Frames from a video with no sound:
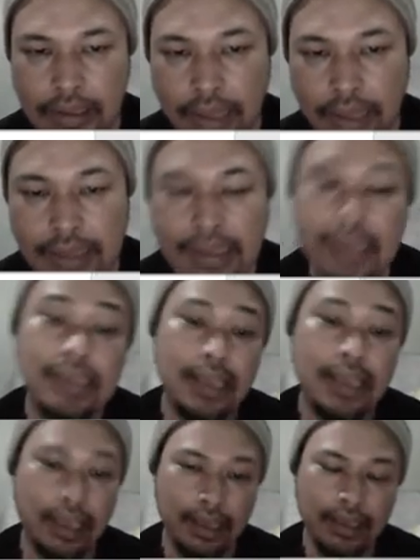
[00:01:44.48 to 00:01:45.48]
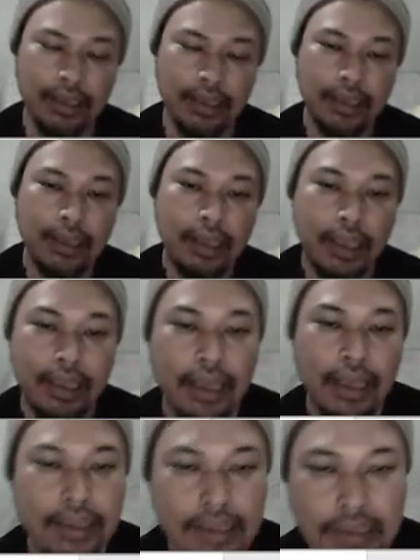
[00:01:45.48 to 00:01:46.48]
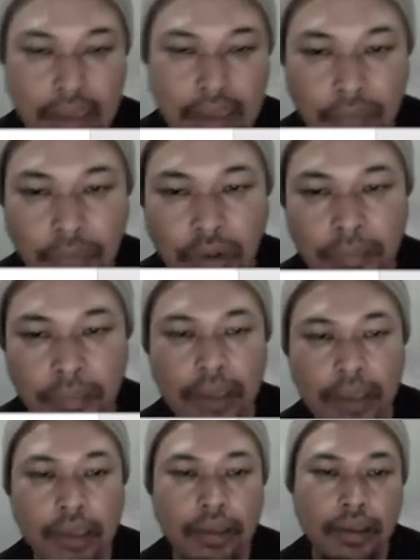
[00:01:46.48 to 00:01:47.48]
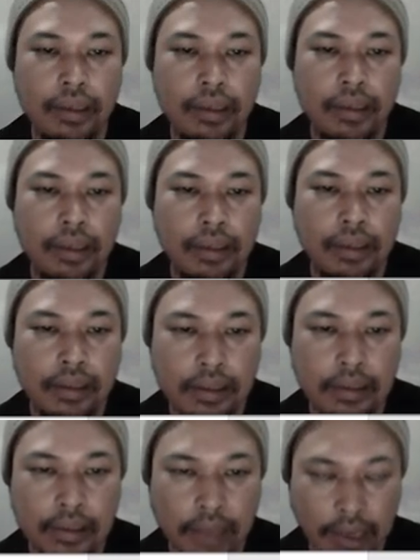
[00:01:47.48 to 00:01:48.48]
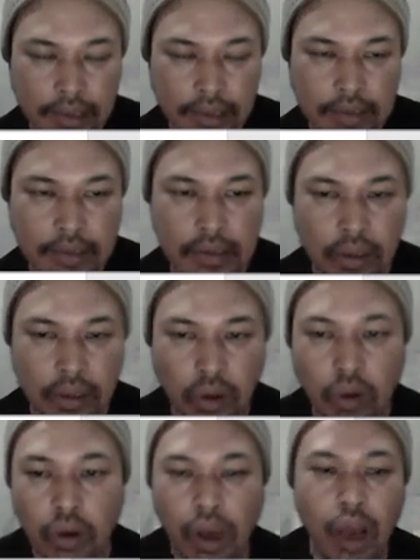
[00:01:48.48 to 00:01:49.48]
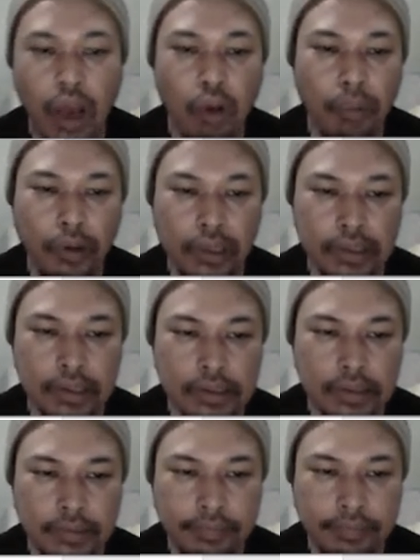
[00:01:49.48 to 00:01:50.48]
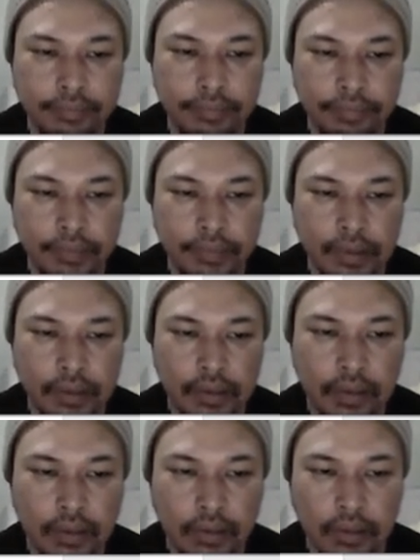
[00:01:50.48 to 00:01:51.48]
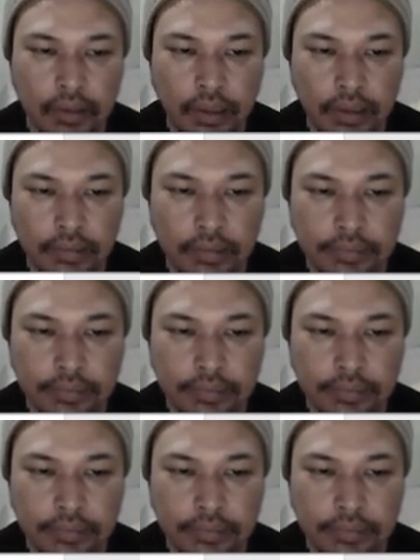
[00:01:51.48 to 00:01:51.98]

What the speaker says: Doesn't say. It doesn't say from the text. Or how about this? Okay.